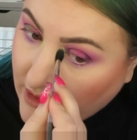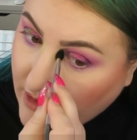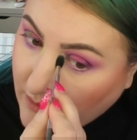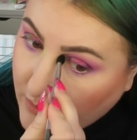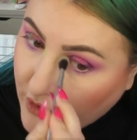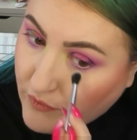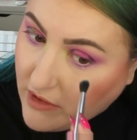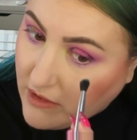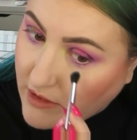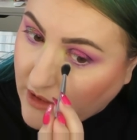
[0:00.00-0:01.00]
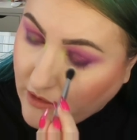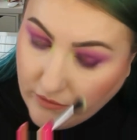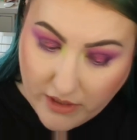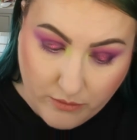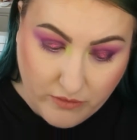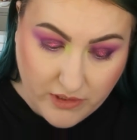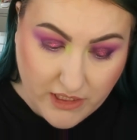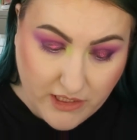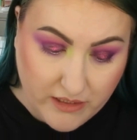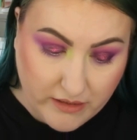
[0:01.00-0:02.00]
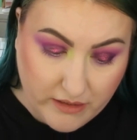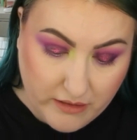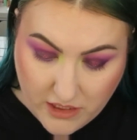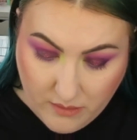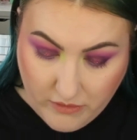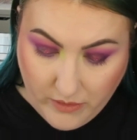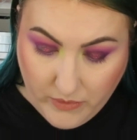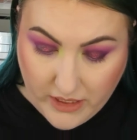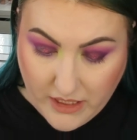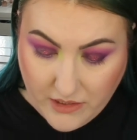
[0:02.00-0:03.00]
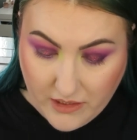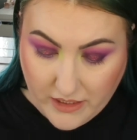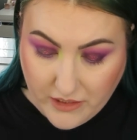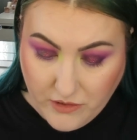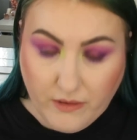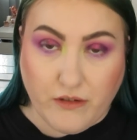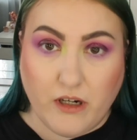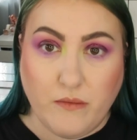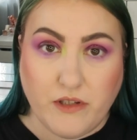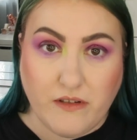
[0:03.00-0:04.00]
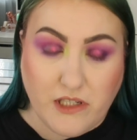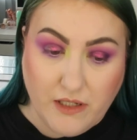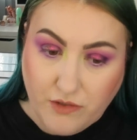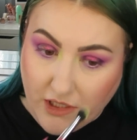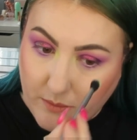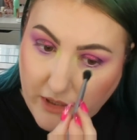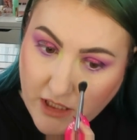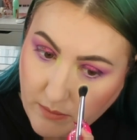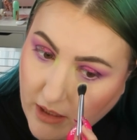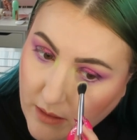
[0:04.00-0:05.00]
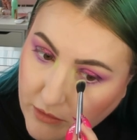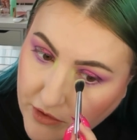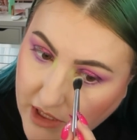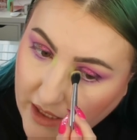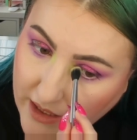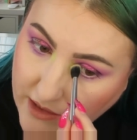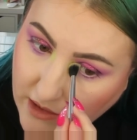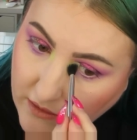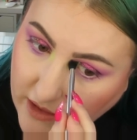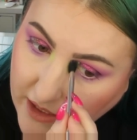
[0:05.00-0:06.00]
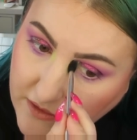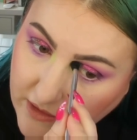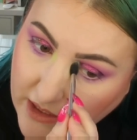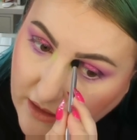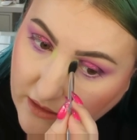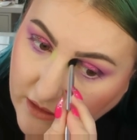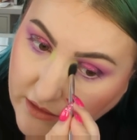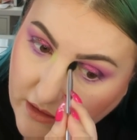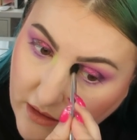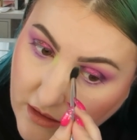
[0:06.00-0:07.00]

and I think both would look incredible with this look. The shimmery white is a, like a duochrome so it shifts like a pinky purple shade so that's really nice.